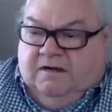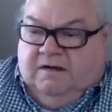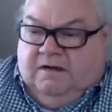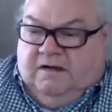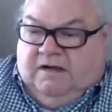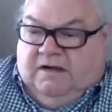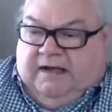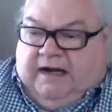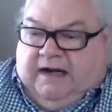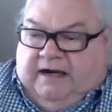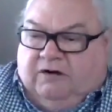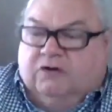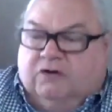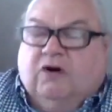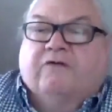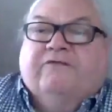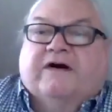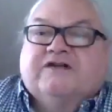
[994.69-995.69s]
I don't know
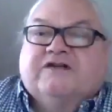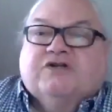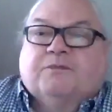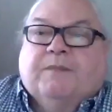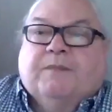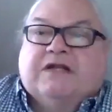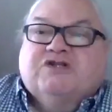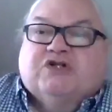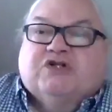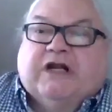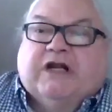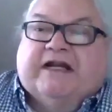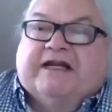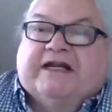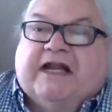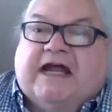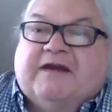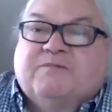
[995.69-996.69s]
if I should mention any
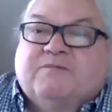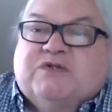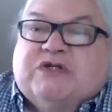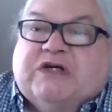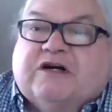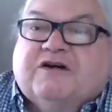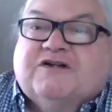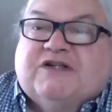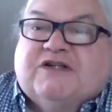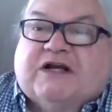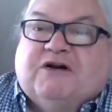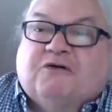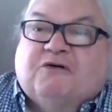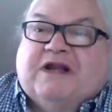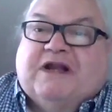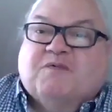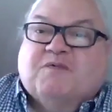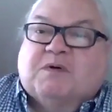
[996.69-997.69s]
names here because I
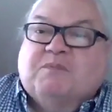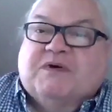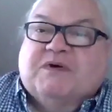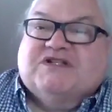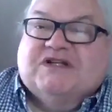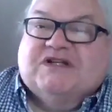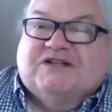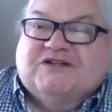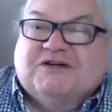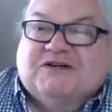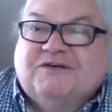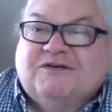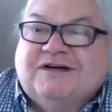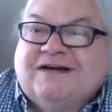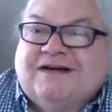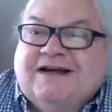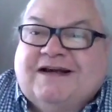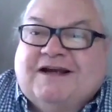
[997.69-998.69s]
don't have permission to,
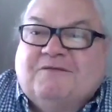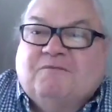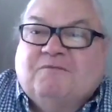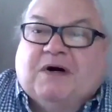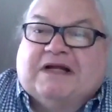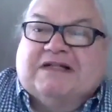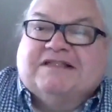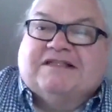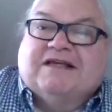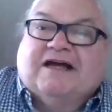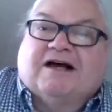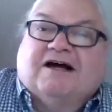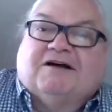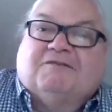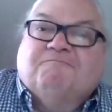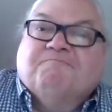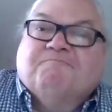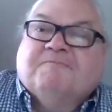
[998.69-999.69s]
but
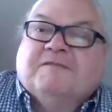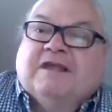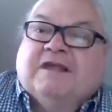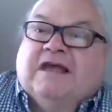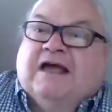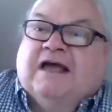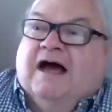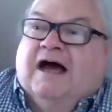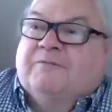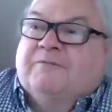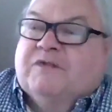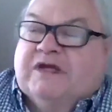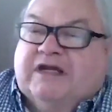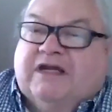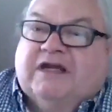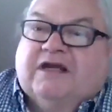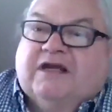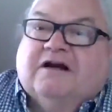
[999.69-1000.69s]
I'm
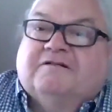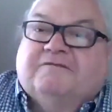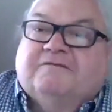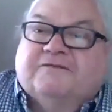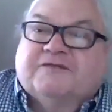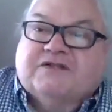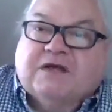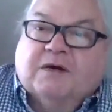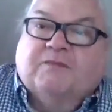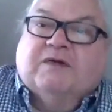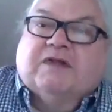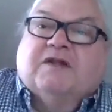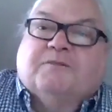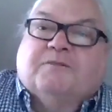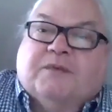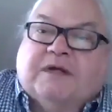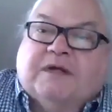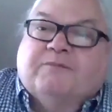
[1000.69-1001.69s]
thinking of some of
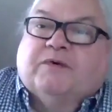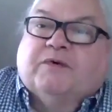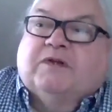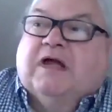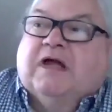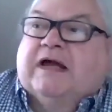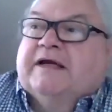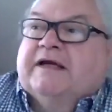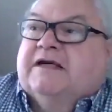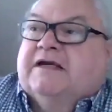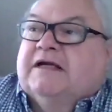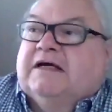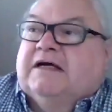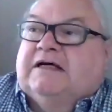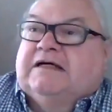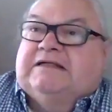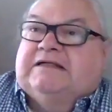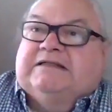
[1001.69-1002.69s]
the people like
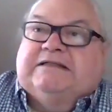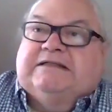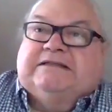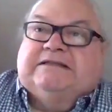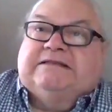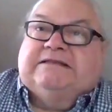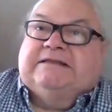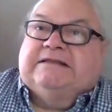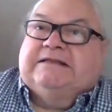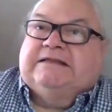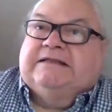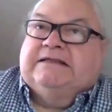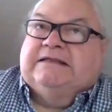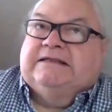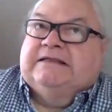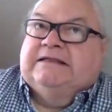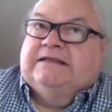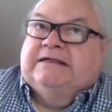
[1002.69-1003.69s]
Ina
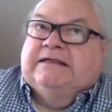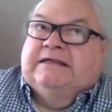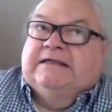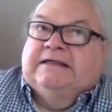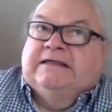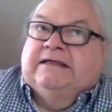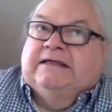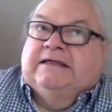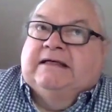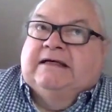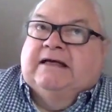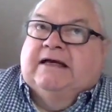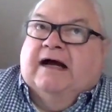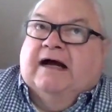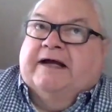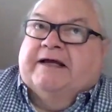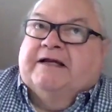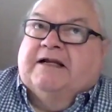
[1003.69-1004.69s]

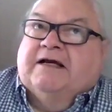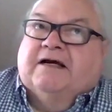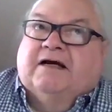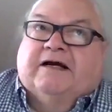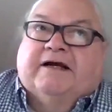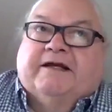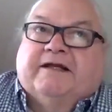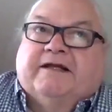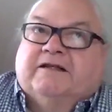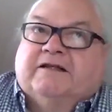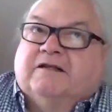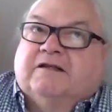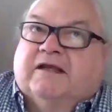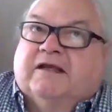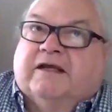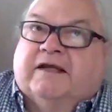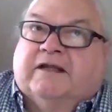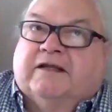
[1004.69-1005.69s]

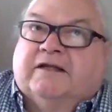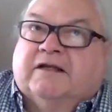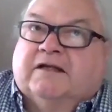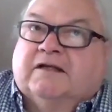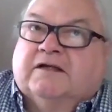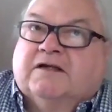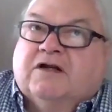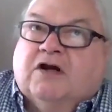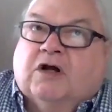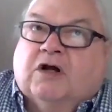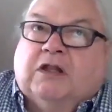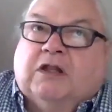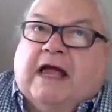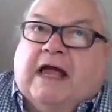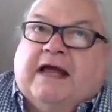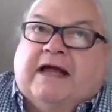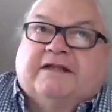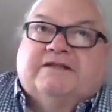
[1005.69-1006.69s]
and
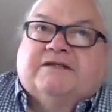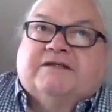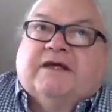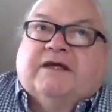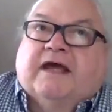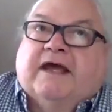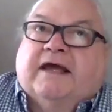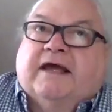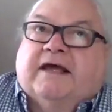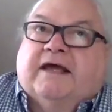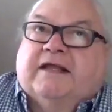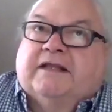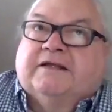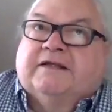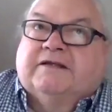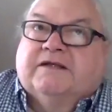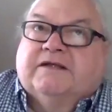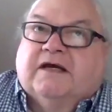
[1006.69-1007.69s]
Colette
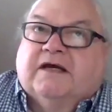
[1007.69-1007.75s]
and